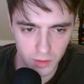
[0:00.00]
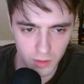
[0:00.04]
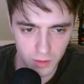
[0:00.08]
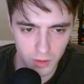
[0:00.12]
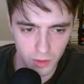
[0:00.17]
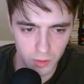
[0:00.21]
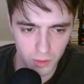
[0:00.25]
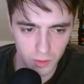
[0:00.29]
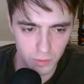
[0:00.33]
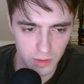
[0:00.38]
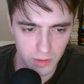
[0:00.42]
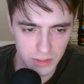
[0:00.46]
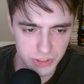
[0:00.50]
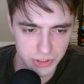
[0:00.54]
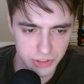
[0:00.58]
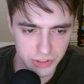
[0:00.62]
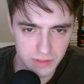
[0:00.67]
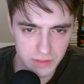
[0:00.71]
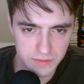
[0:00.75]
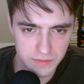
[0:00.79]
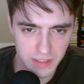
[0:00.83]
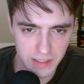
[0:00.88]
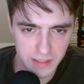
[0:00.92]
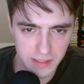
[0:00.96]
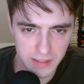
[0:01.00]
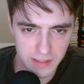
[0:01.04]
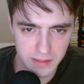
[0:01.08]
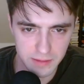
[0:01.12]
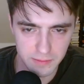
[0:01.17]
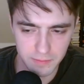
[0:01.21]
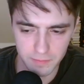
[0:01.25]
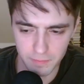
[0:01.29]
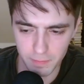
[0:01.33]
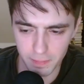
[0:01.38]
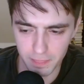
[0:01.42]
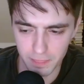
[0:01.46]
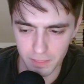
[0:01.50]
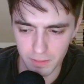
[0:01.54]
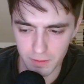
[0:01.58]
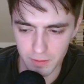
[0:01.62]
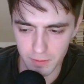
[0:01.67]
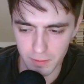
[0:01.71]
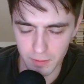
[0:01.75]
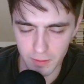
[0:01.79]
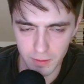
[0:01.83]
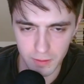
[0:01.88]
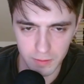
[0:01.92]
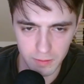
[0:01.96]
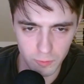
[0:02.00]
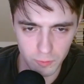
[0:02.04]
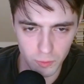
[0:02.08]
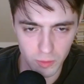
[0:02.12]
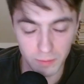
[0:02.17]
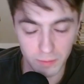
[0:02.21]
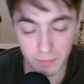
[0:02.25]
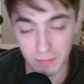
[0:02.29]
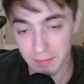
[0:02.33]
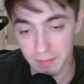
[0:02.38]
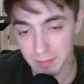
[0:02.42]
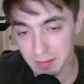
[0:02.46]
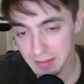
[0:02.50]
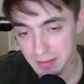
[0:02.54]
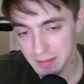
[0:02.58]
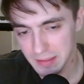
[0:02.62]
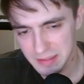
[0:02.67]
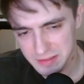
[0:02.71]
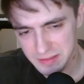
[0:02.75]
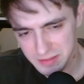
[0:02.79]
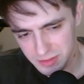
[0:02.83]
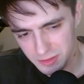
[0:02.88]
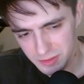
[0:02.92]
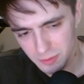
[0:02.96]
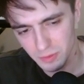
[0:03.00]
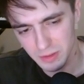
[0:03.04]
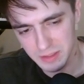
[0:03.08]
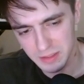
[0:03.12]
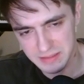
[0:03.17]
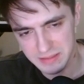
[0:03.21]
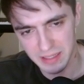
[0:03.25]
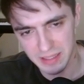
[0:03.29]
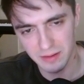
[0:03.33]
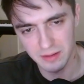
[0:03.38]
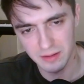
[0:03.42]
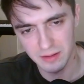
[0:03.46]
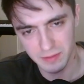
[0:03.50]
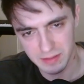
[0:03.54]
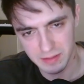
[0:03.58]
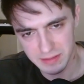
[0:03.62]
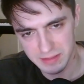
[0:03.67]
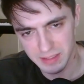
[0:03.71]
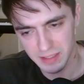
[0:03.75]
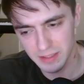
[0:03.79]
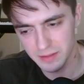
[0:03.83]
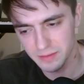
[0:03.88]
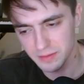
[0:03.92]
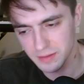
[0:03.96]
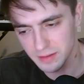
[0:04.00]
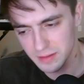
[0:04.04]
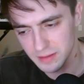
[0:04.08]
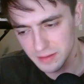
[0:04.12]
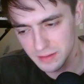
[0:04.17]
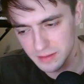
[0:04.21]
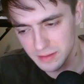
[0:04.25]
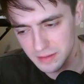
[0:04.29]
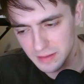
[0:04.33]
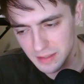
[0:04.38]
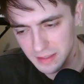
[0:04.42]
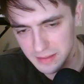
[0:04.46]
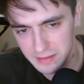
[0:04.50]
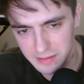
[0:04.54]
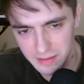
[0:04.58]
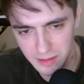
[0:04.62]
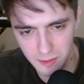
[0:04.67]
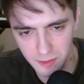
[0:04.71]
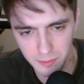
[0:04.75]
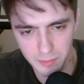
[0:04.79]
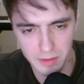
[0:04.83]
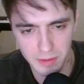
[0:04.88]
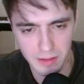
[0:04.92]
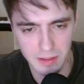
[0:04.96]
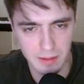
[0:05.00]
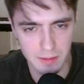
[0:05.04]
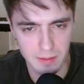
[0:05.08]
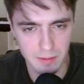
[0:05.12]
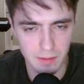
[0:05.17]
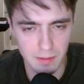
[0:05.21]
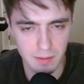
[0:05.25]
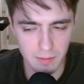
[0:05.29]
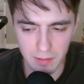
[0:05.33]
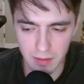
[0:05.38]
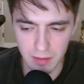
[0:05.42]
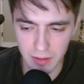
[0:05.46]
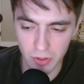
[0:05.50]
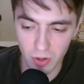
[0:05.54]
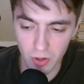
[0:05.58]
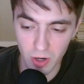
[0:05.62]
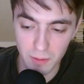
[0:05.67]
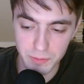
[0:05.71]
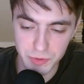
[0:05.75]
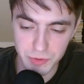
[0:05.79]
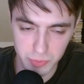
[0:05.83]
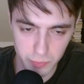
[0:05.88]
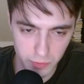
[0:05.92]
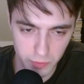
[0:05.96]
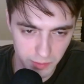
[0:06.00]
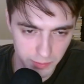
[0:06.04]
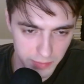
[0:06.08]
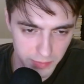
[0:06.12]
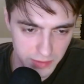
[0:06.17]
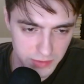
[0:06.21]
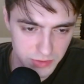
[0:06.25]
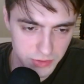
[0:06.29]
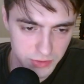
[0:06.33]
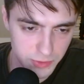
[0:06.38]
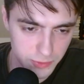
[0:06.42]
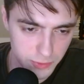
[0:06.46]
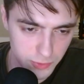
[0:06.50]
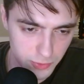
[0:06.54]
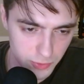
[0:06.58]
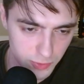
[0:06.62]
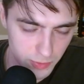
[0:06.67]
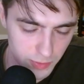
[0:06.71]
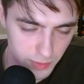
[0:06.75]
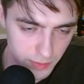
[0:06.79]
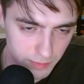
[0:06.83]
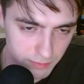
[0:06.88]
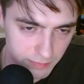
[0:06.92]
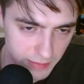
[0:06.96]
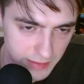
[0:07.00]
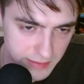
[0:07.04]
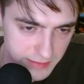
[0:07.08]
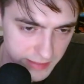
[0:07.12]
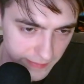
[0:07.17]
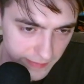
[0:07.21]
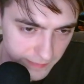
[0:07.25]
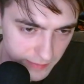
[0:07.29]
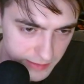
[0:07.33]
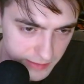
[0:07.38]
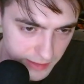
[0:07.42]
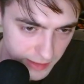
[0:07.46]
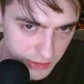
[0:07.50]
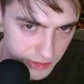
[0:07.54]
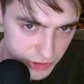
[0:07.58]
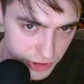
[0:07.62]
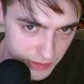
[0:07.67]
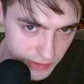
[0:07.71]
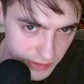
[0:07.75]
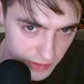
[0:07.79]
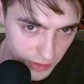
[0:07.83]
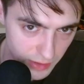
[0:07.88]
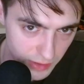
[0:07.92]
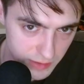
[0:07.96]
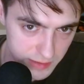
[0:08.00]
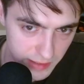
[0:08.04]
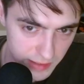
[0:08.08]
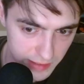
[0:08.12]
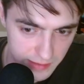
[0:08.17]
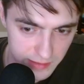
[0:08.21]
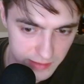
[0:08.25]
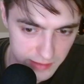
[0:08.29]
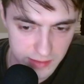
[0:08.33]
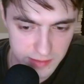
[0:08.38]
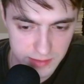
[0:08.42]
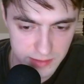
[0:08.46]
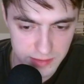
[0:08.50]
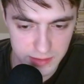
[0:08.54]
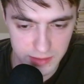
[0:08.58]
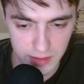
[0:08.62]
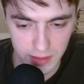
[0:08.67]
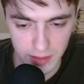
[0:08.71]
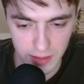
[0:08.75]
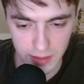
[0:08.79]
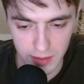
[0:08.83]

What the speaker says: where I shouldn't have taken, well, I mean, it still works out if I take the knight there, but an option would have been to maintain the tension, not take this,